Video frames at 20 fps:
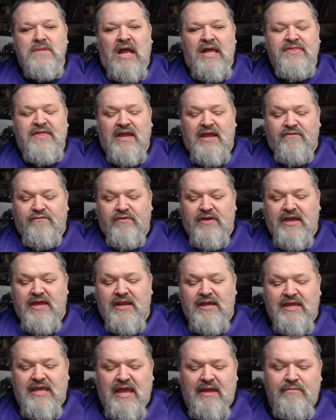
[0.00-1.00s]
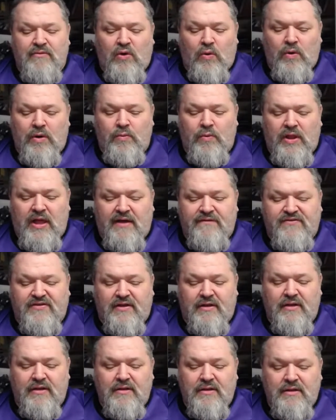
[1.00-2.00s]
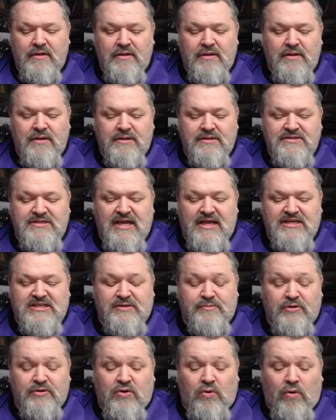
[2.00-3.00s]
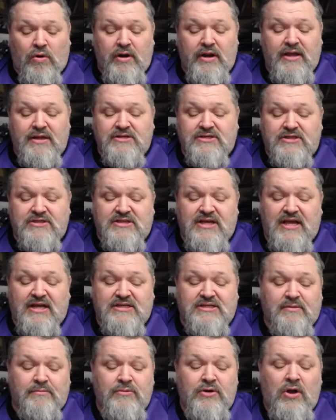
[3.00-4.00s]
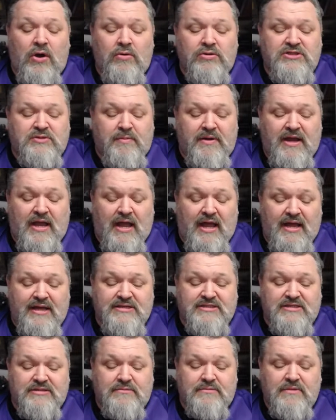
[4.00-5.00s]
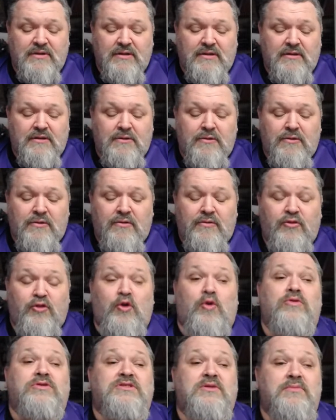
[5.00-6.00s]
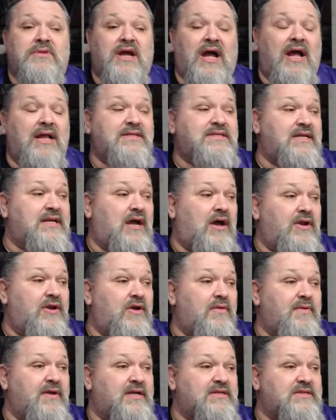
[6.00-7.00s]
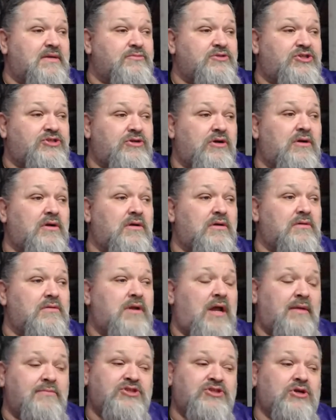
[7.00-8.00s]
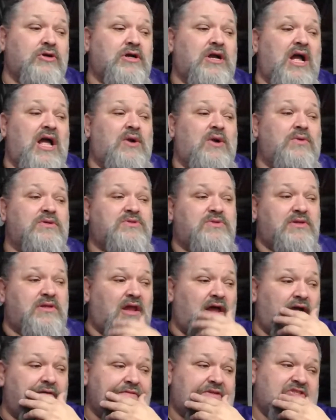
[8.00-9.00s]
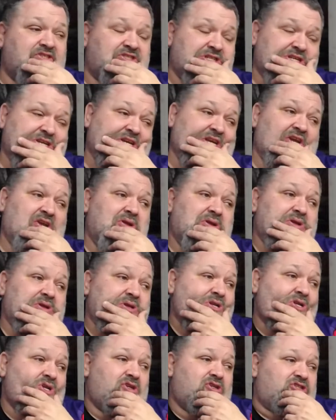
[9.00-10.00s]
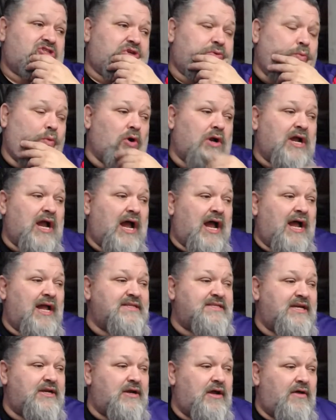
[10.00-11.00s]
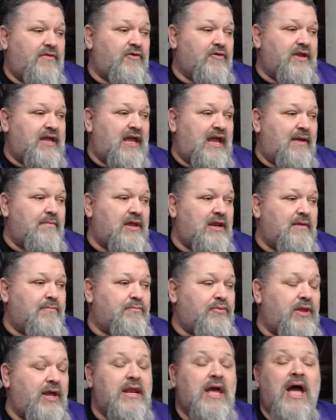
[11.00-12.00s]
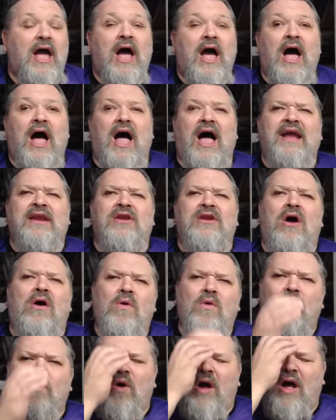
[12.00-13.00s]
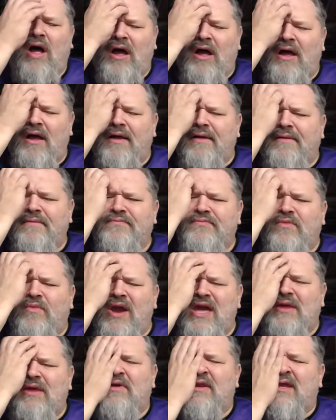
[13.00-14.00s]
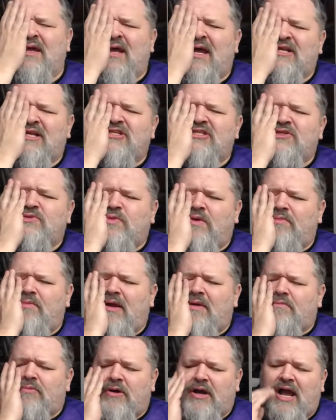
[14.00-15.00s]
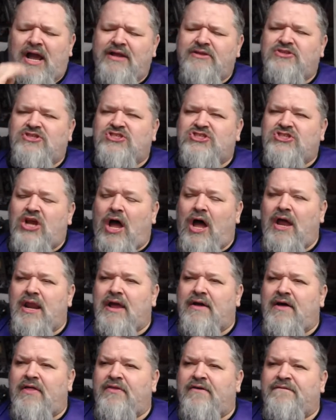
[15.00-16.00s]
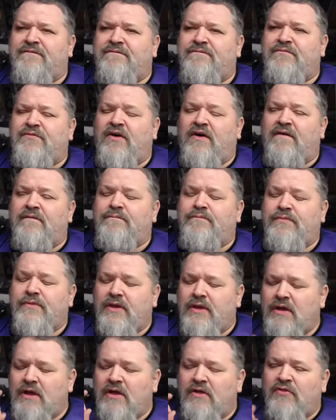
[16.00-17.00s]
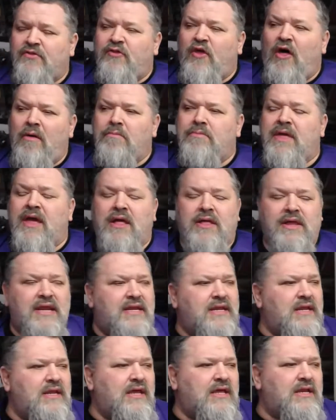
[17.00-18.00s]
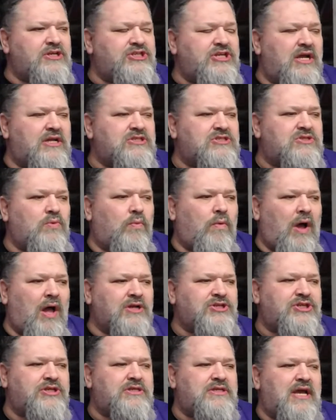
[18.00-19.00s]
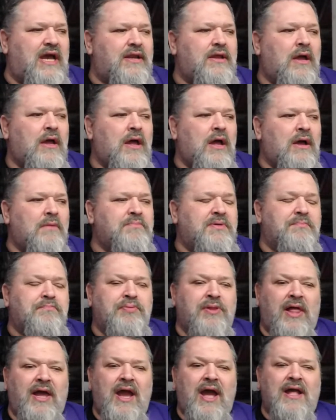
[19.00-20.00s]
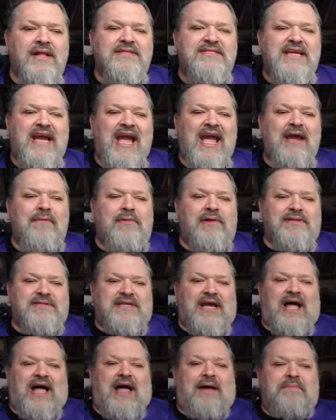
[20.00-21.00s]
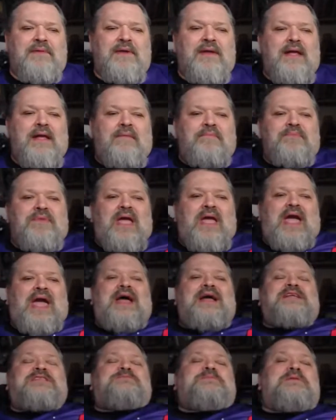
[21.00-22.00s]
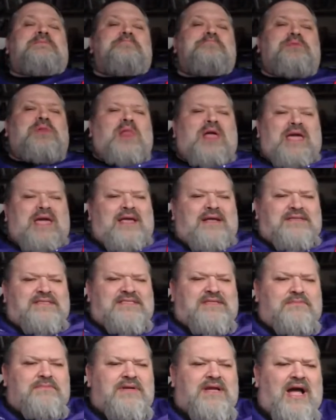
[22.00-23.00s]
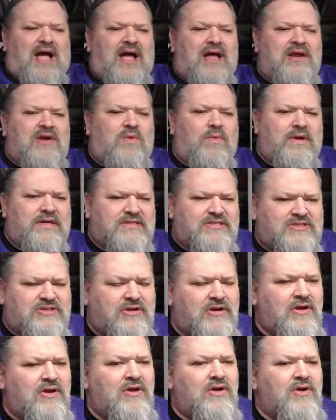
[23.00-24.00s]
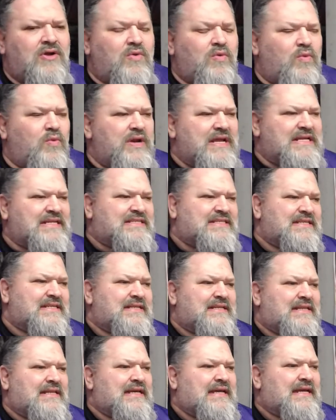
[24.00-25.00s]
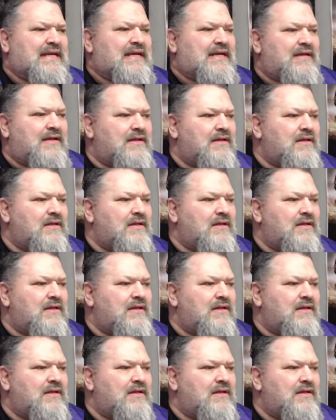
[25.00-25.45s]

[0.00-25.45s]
think if we get a game going, we'll have to take some recordings and take some notes, my guys, and throw some content out here, because I'm sure Conquest would love to see some more content of their game getting played. I know. Wait a minute. I just remember I saw the thumbnail and I didn't get a chance to watch it yet. But Play on Tabletop has been playing some Conquest recently,